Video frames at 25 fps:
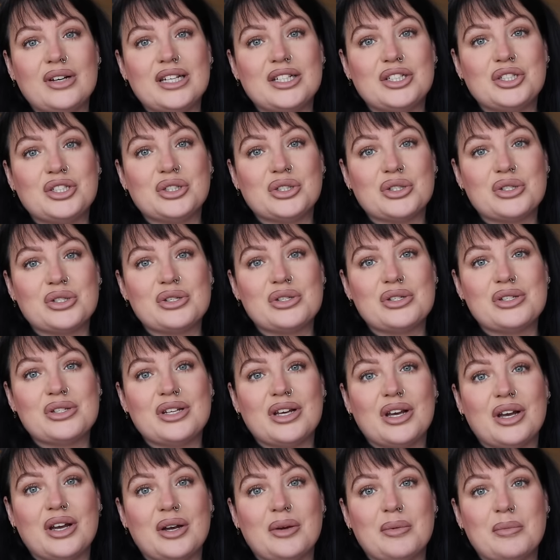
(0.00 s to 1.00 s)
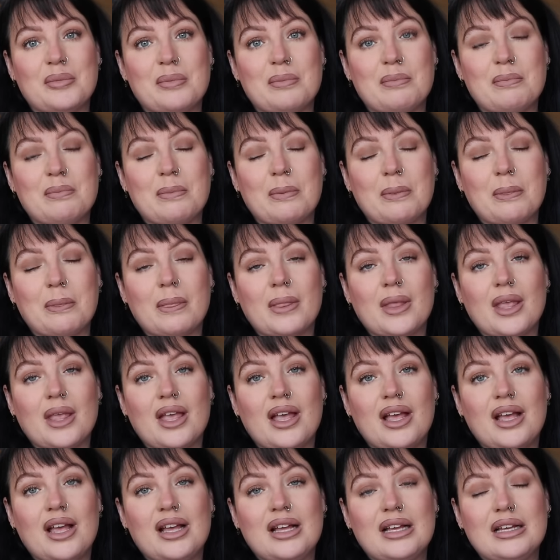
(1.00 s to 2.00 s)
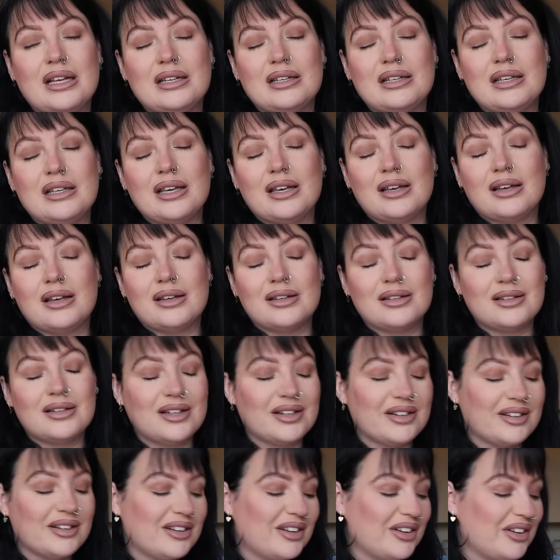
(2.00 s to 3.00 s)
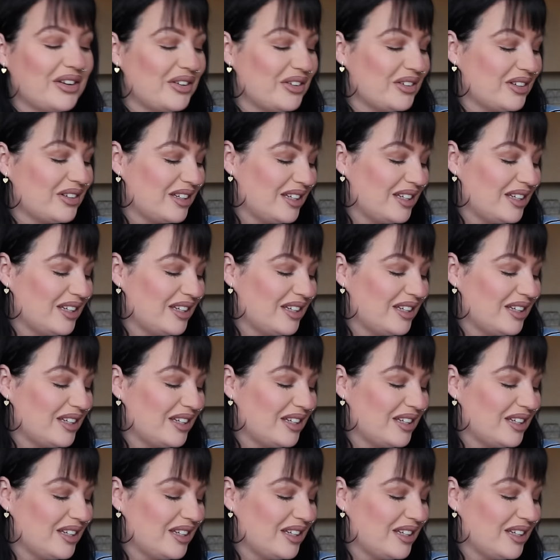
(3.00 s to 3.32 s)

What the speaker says: It just yeah, I don't know.